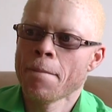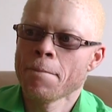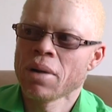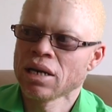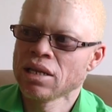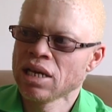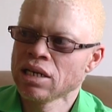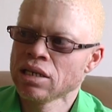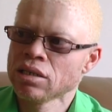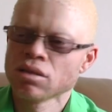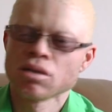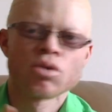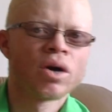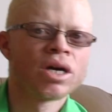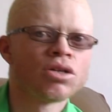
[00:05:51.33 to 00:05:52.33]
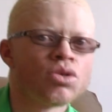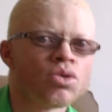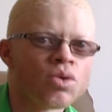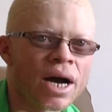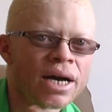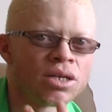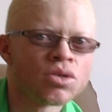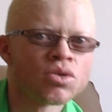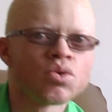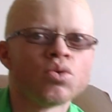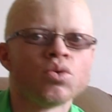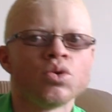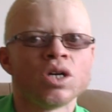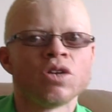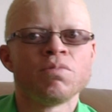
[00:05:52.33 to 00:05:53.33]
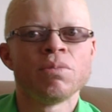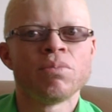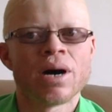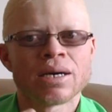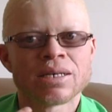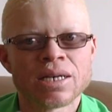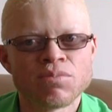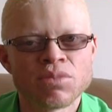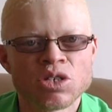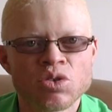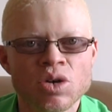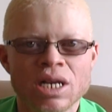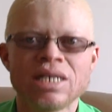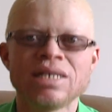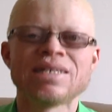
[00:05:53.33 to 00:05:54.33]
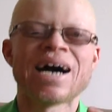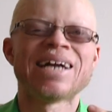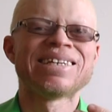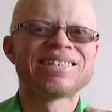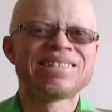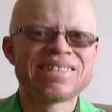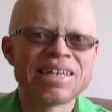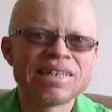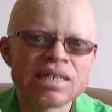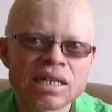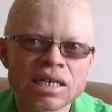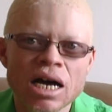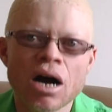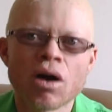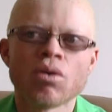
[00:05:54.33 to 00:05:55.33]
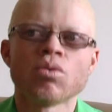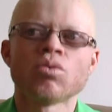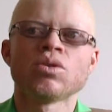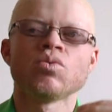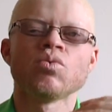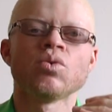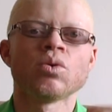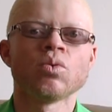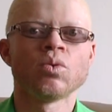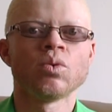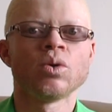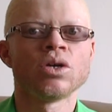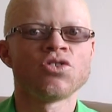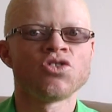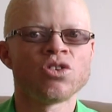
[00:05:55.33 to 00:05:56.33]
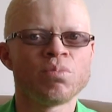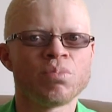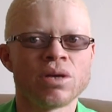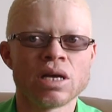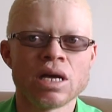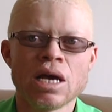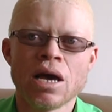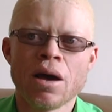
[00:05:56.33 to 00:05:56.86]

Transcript: But then going to high school, you had people accepting you, at least understanding now what is VP.